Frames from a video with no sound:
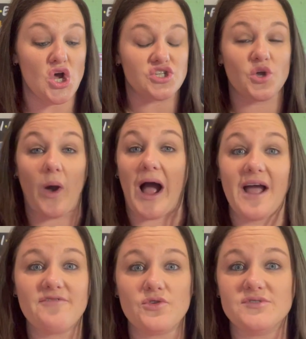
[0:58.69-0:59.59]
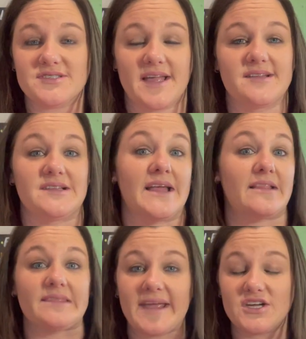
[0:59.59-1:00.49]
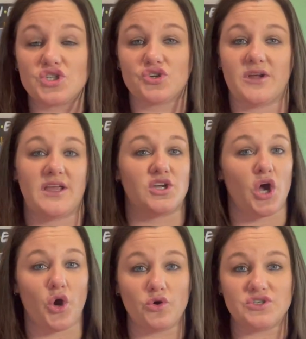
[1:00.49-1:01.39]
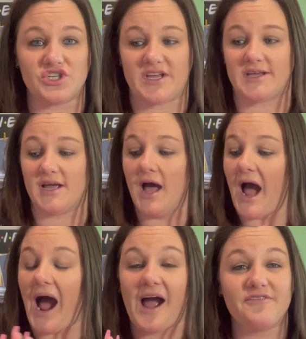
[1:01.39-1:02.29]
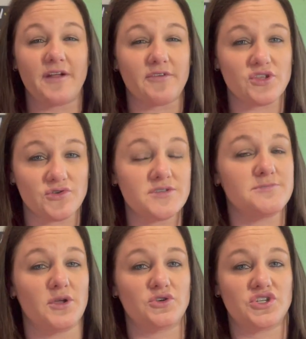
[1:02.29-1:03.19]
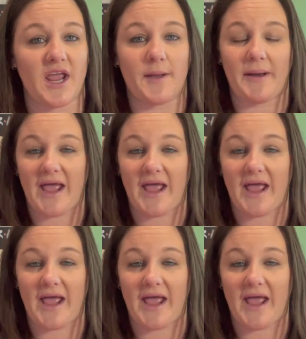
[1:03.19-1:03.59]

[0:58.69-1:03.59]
So I've used things like Linktree, Koji. I've never used Milkshake, but I